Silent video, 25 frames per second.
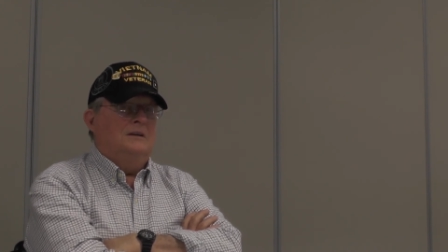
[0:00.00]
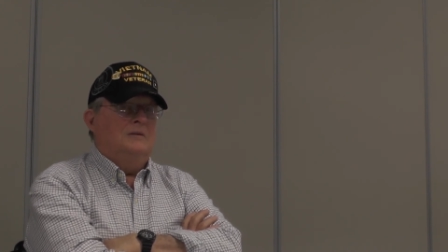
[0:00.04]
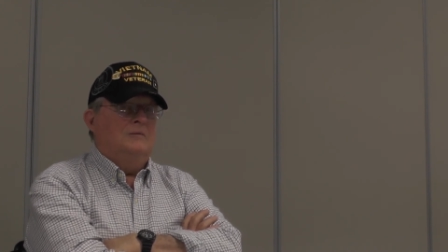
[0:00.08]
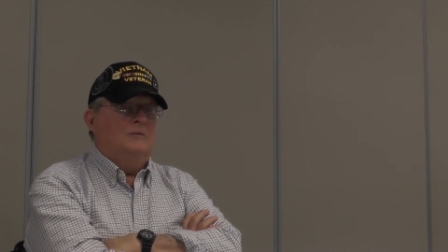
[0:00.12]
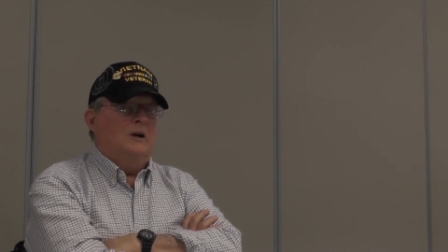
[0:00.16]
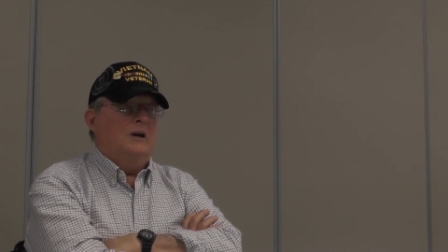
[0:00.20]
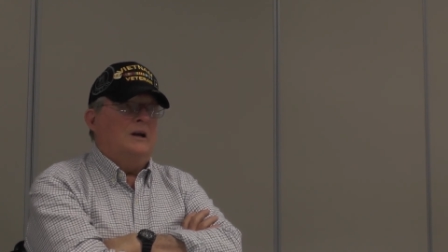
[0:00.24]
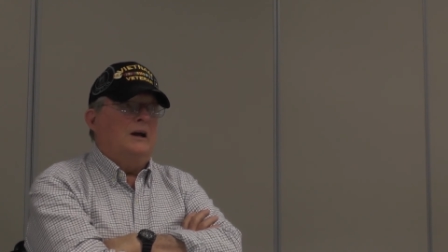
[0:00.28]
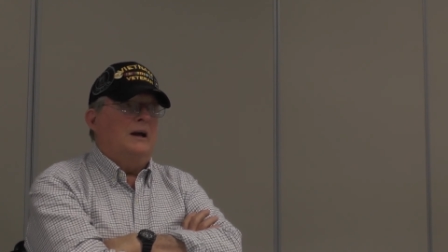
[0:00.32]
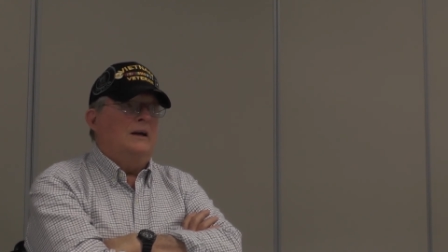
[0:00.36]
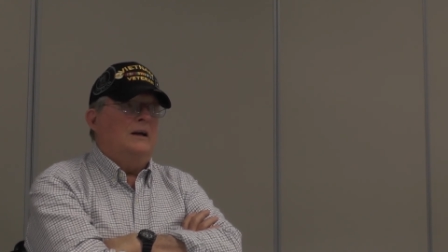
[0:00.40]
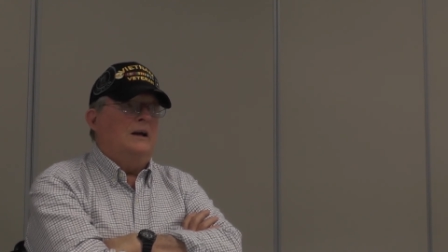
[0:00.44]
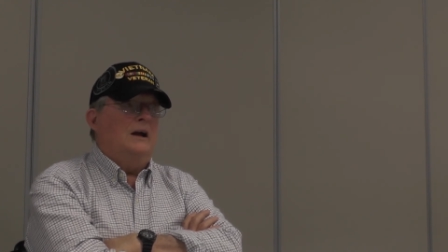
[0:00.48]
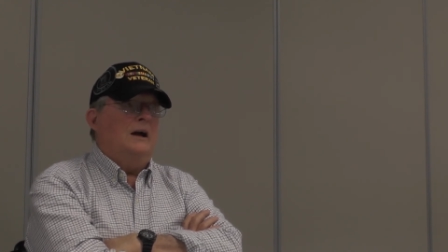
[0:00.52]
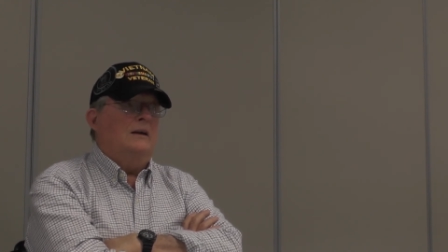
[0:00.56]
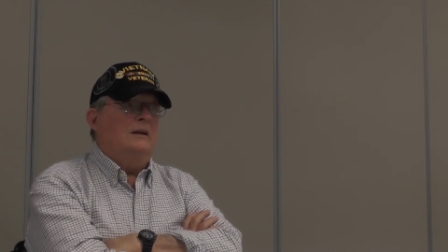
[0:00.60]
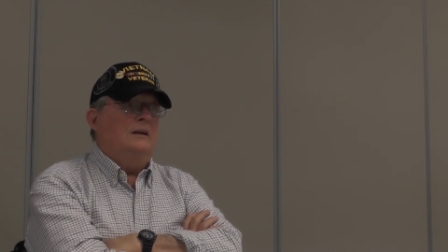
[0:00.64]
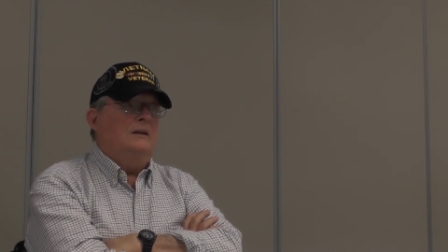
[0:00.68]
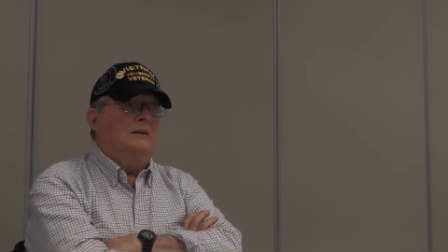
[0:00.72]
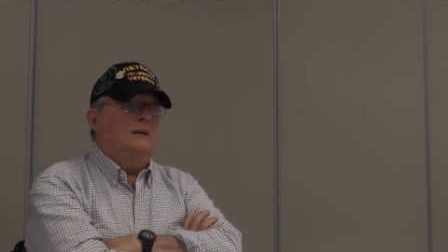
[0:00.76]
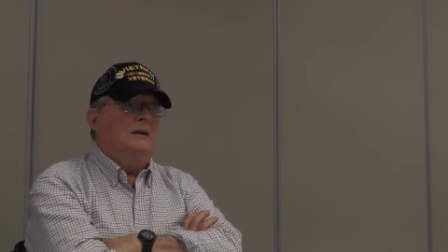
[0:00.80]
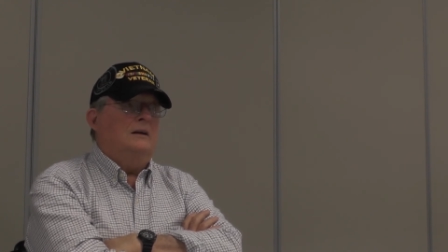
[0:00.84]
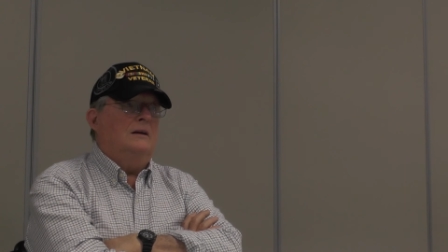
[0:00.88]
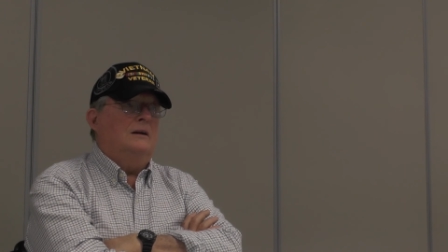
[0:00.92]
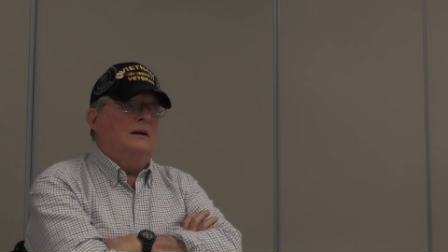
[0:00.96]
but I
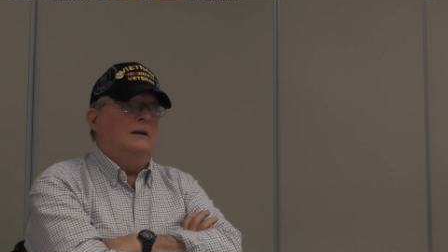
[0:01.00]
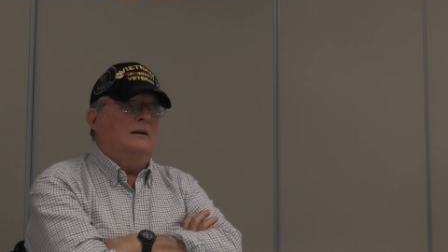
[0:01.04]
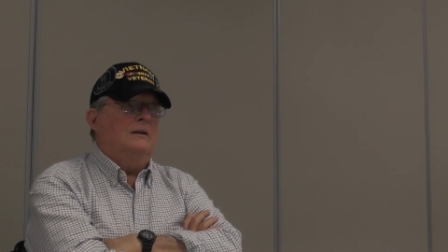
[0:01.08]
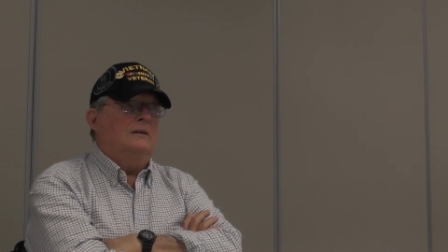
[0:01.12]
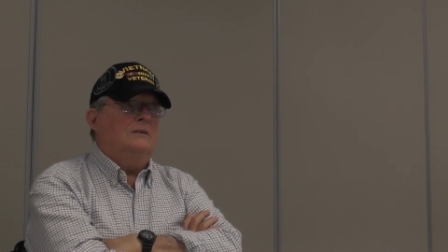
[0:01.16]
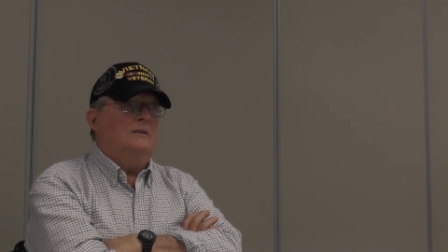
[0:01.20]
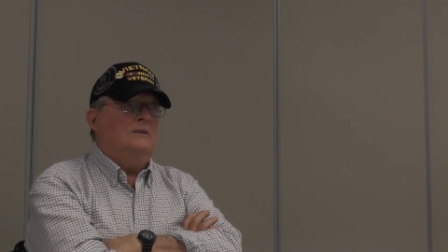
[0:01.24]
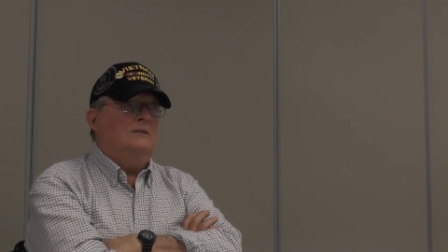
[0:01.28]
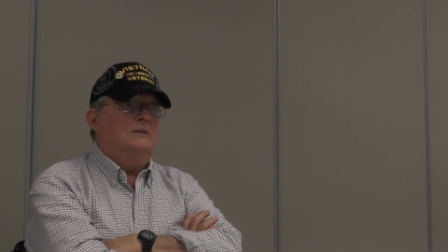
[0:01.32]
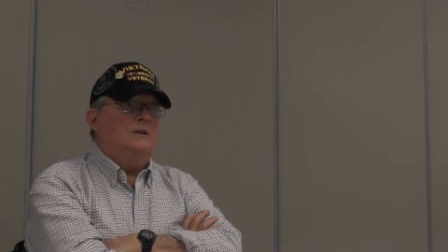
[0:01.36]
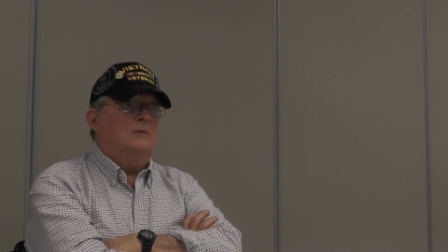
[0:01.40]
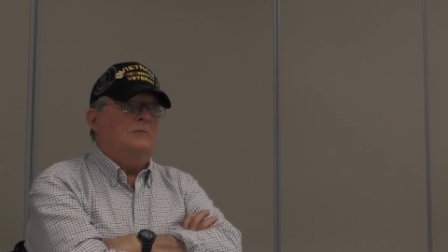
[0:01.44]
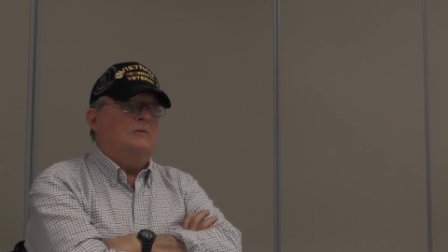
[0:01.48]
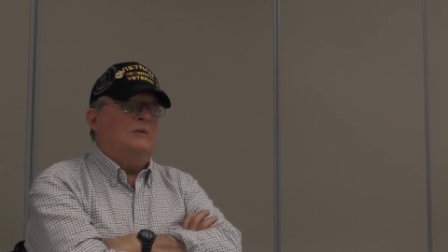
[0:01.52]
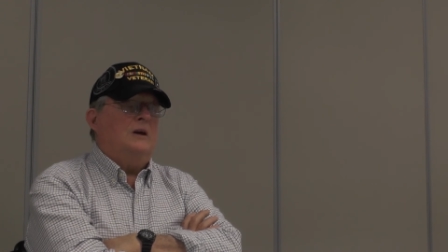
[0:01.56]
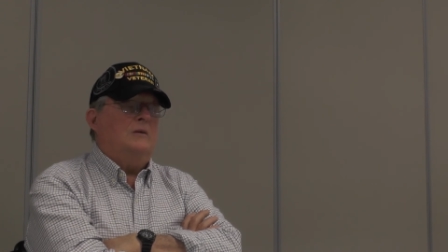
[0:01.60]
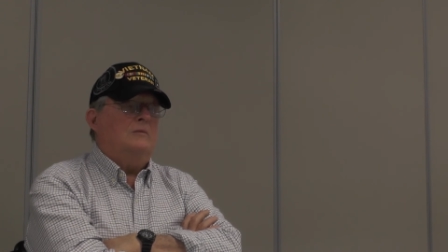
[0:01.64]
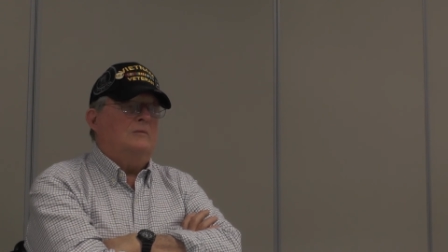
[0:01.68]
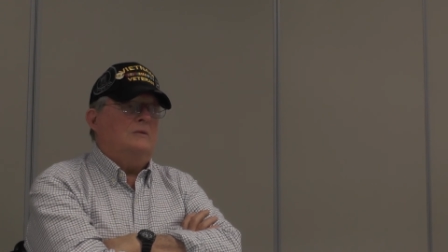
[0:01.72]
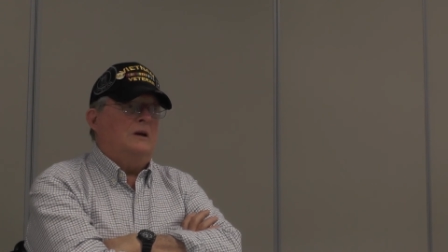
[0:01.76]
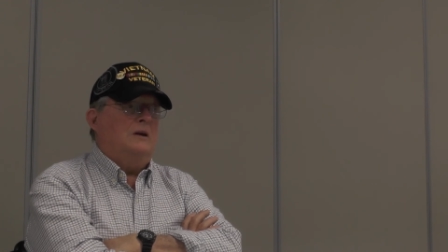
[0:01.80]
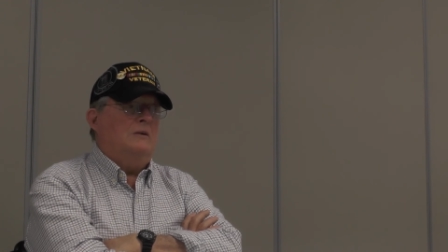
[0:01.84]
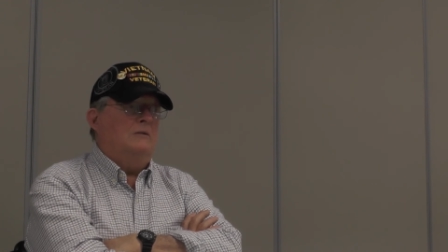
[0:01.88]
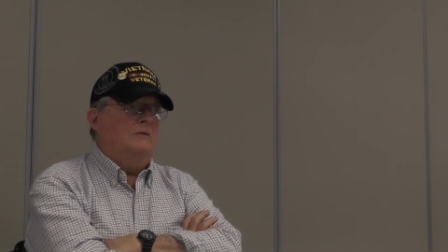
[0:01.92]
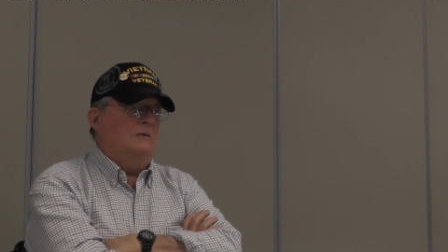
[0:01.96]

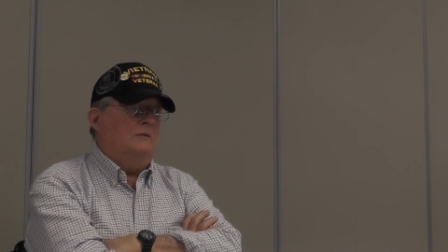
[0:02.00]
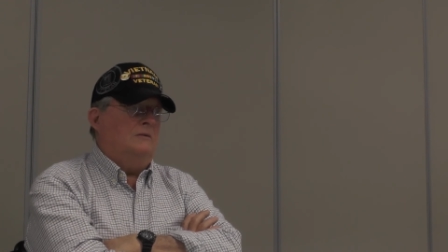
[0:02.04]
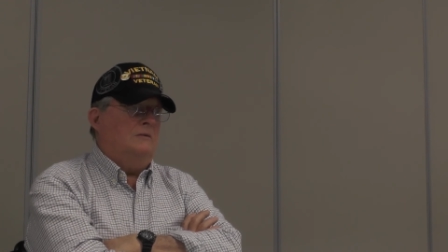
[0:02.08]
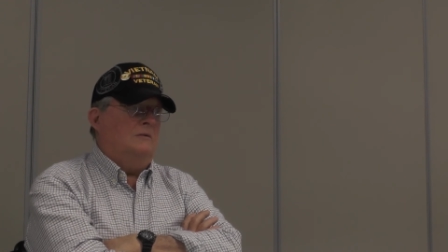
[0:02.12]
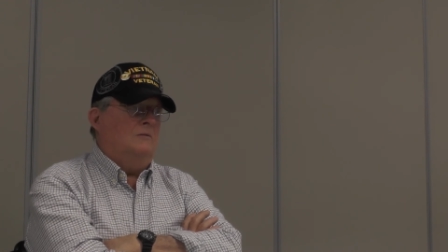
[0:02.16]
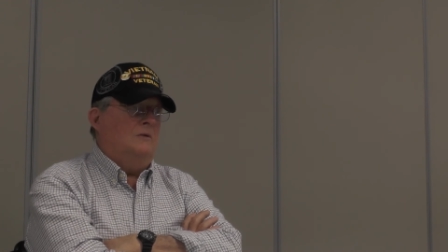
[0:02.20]
sometimes I